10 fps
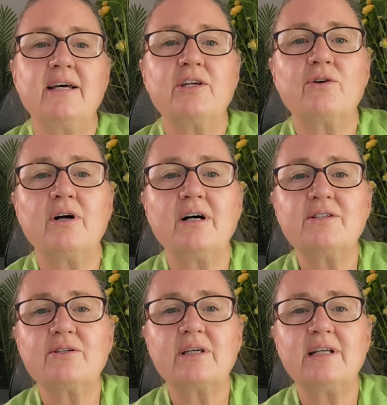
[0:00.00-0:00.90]
You're
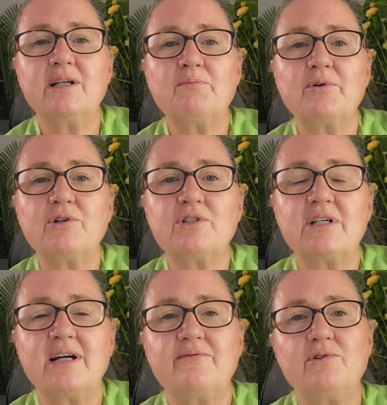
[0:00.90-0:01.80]
also getting a bird's
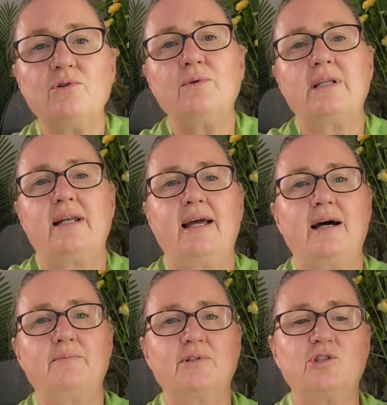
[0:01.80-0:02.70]
eye view when that
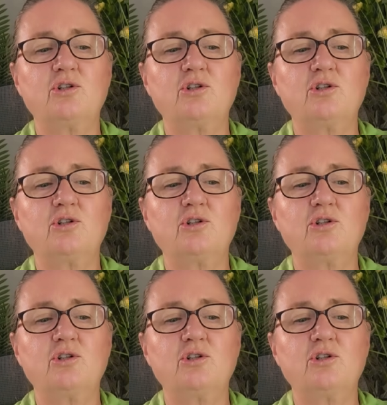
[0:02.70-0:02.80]
happens.